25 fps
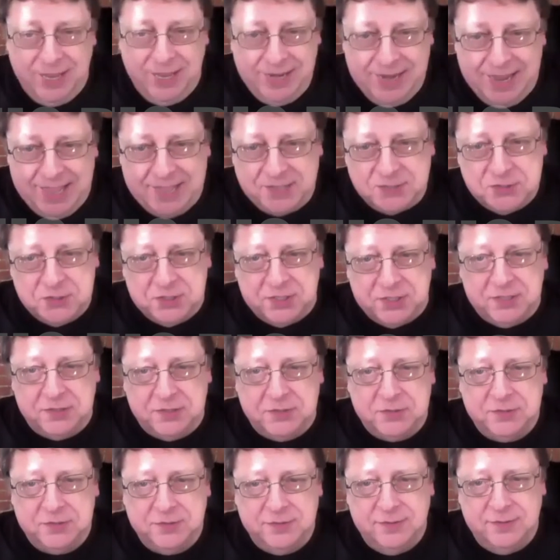accident,
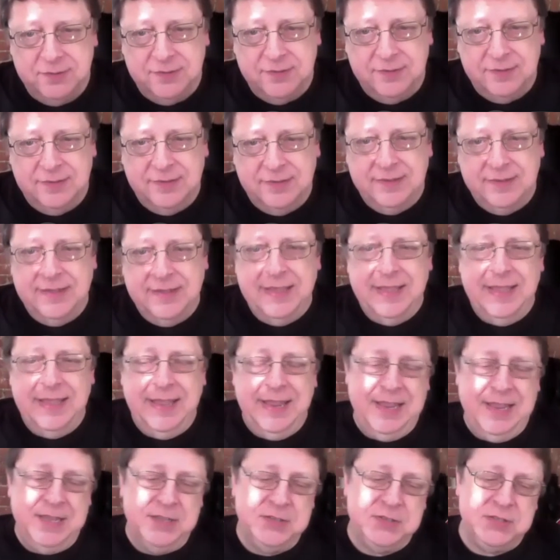
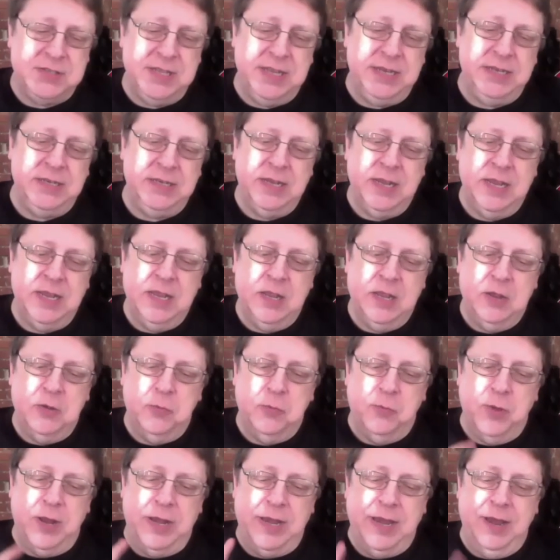is that
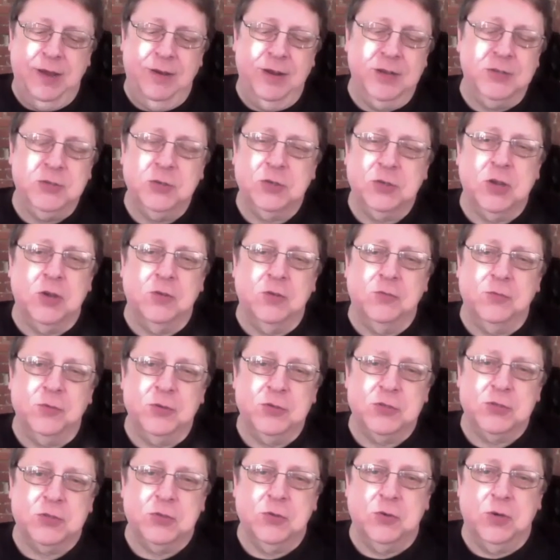when Eric took over
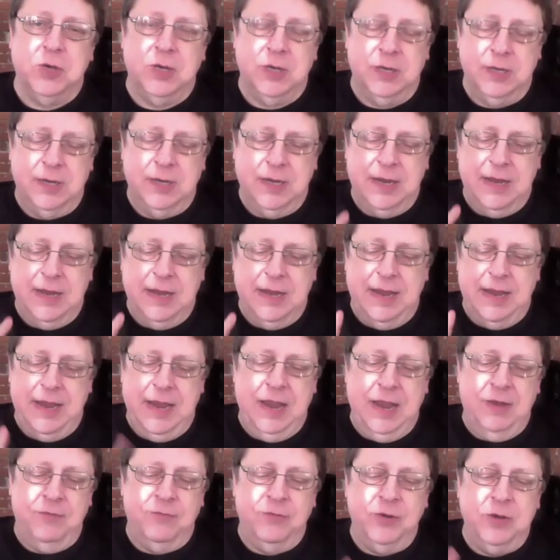as Thor,
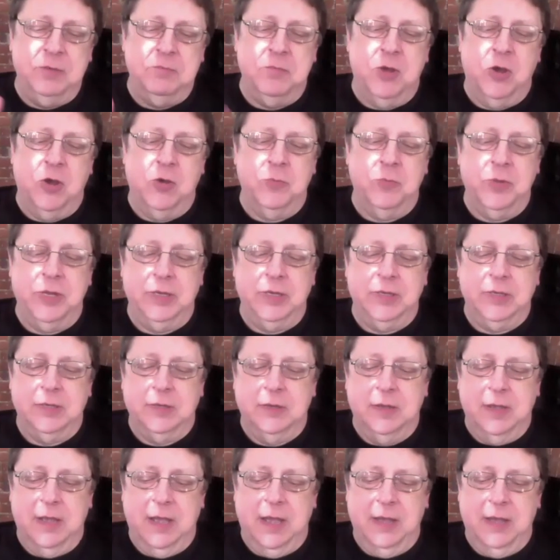every moment
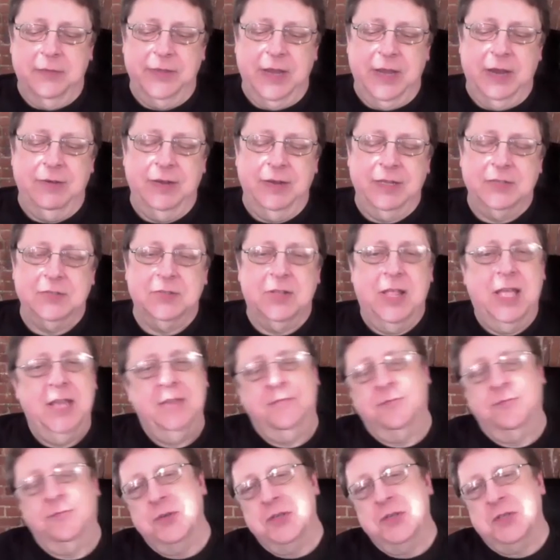of Eric's
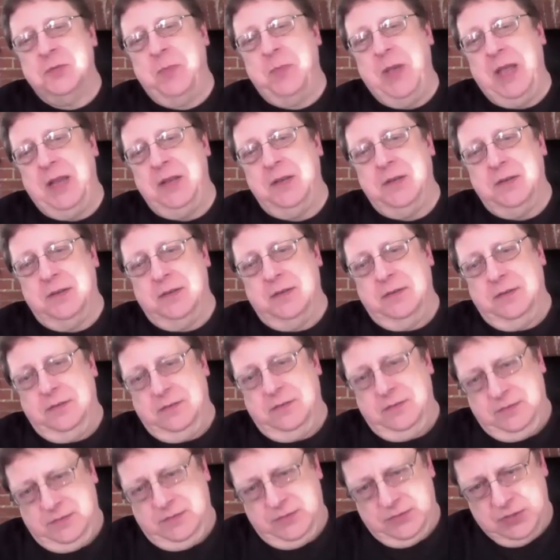life was spent
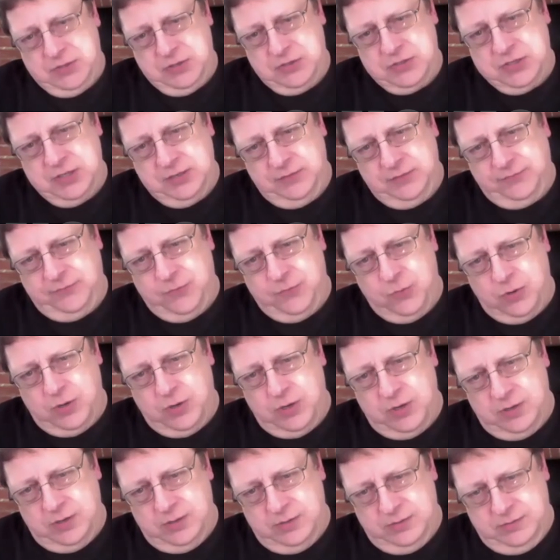searching
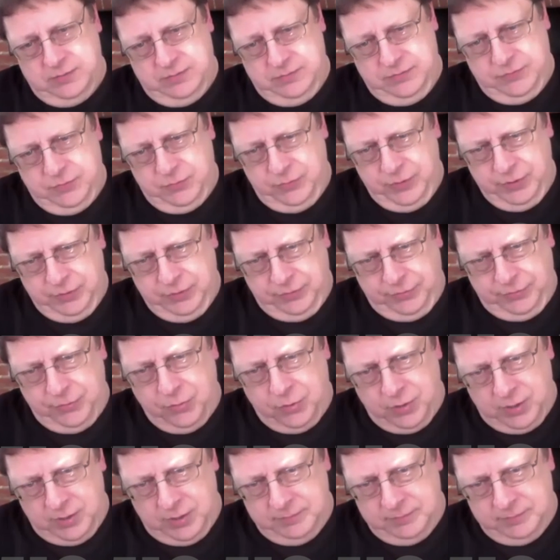for the real Thor